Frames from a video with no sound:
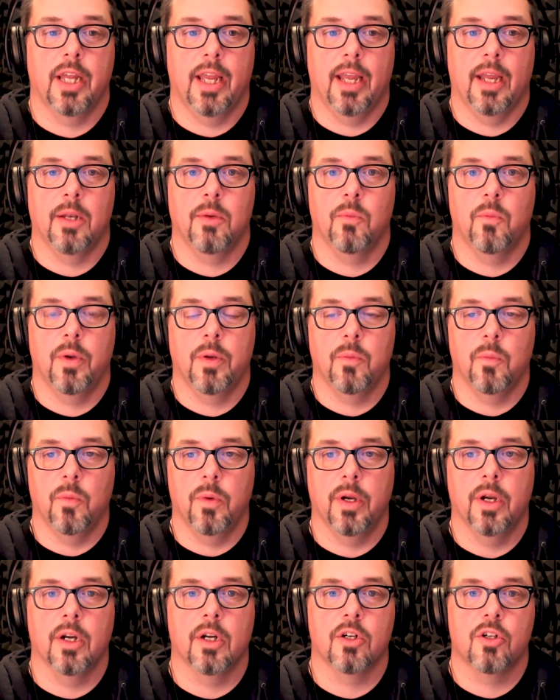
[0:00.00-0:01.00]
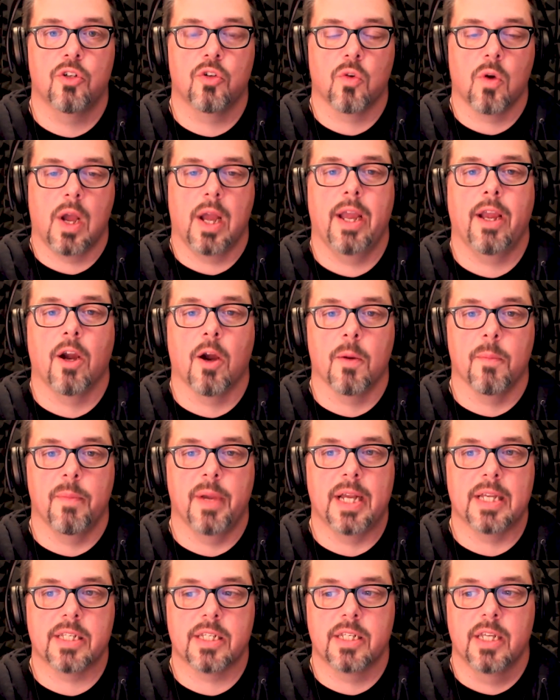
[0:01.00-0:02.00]
And when we're trying our
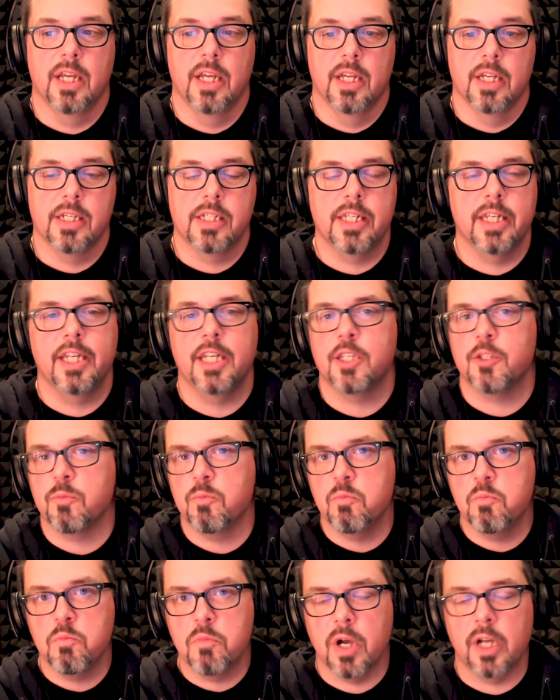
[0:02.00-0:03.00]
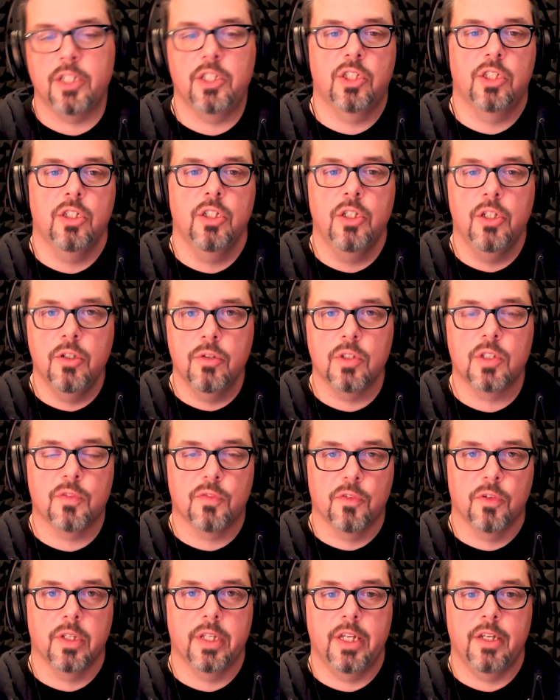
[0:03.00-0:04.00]
best to get as much
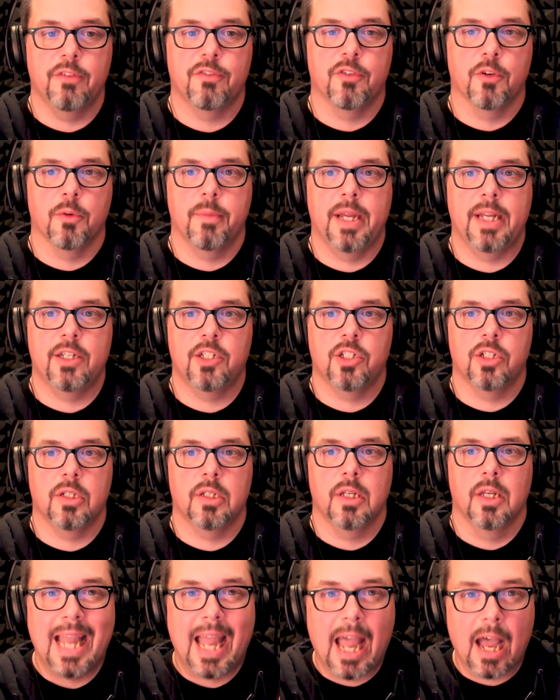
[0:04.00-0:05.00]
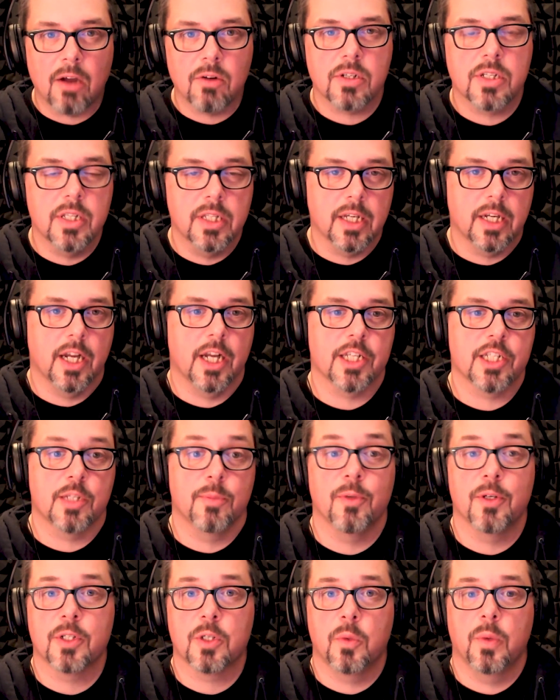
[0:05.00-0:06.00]
useful information out to the
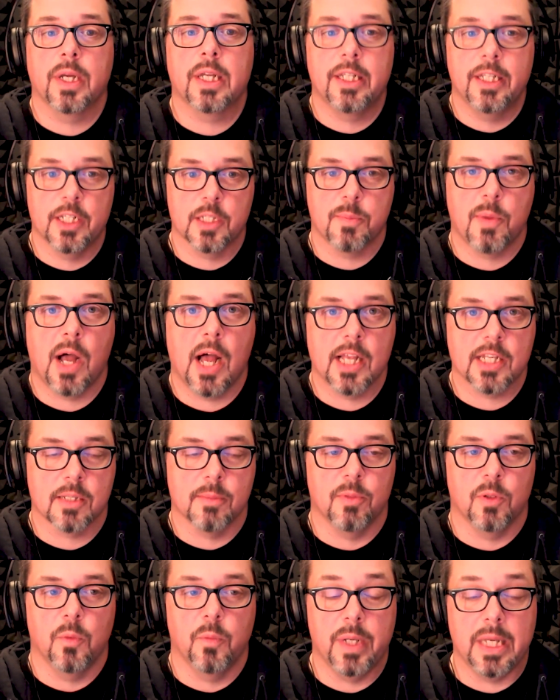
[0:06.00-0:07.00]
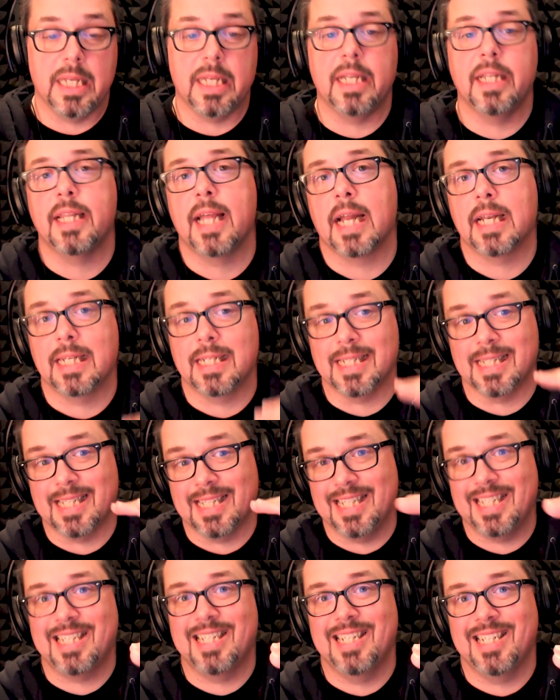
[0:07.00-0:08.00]
customer as quickly as possible, we need that
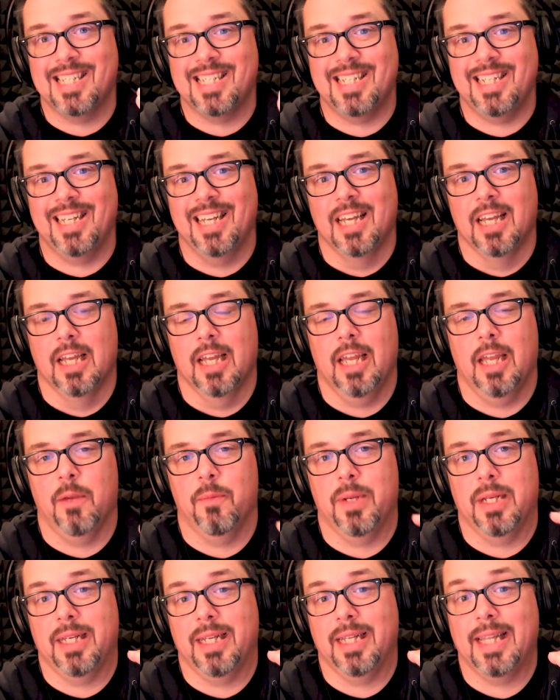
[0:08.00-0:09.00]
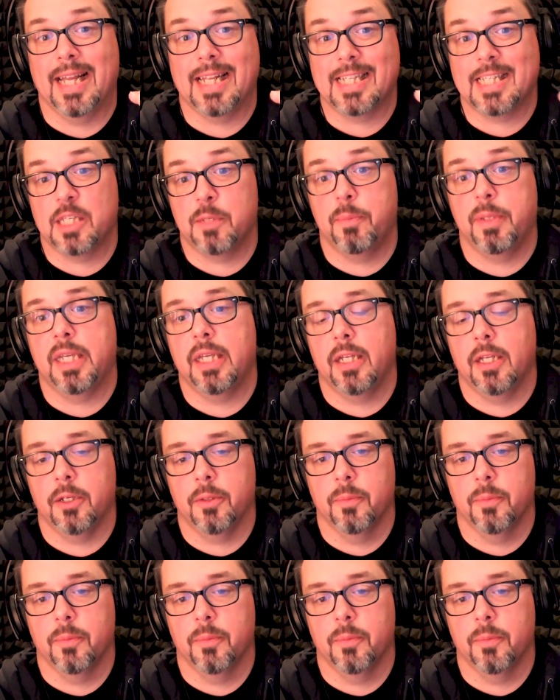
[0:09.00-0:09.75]
consistency and we need that speed.